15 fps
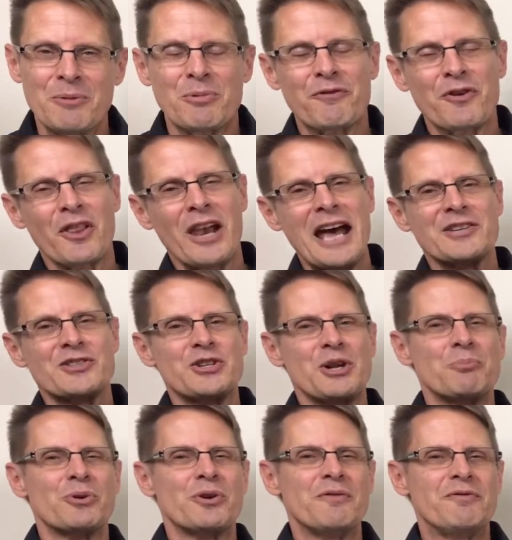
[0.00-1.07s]
But for the last
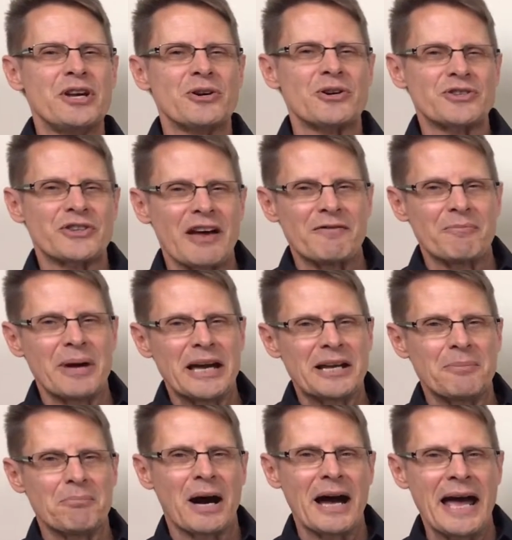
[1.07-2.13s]
number of years, I've made
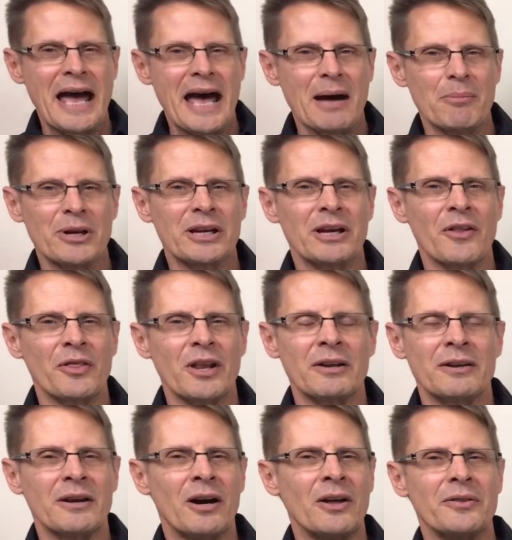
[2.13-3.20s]
it my habit
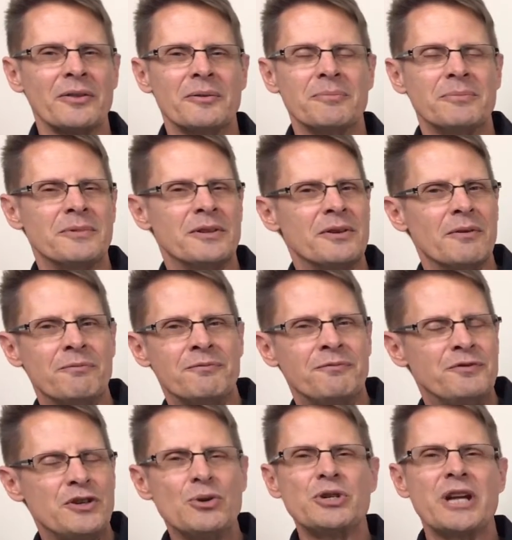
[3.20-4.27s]
on the
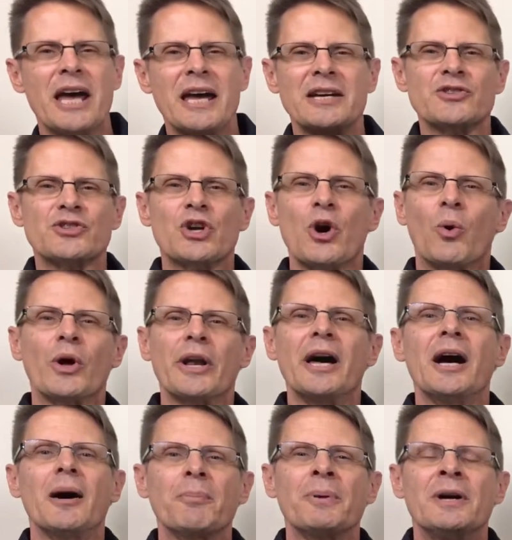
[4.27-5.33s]
few days going
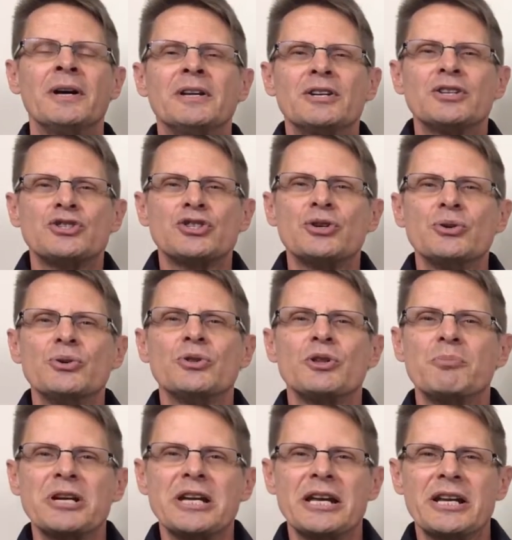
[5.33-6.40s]
up to
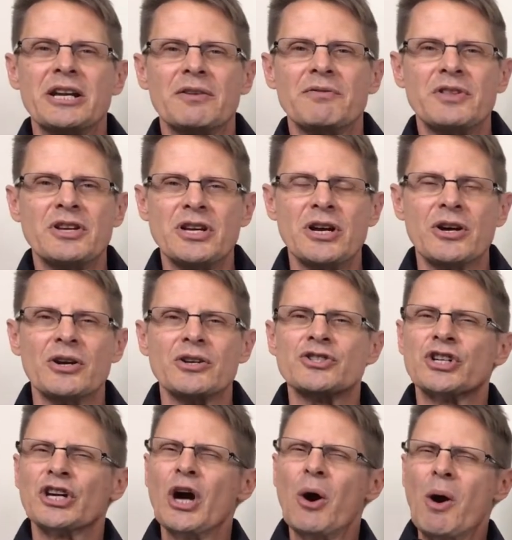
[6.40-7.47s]
the beginning of the year
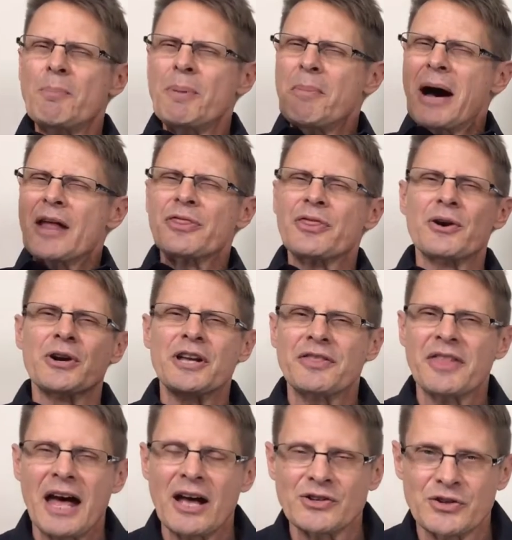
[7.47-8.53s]
is to go up about
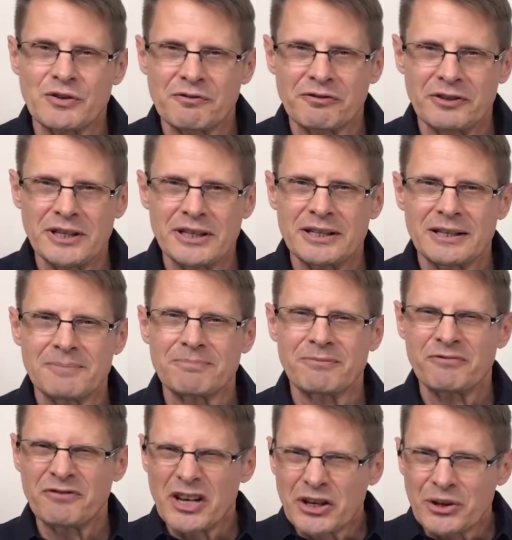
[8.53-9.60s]
30,000 feet,
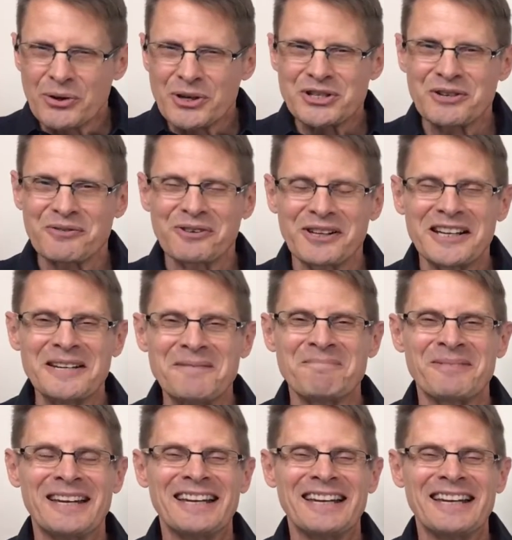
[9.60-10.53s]
figuratively,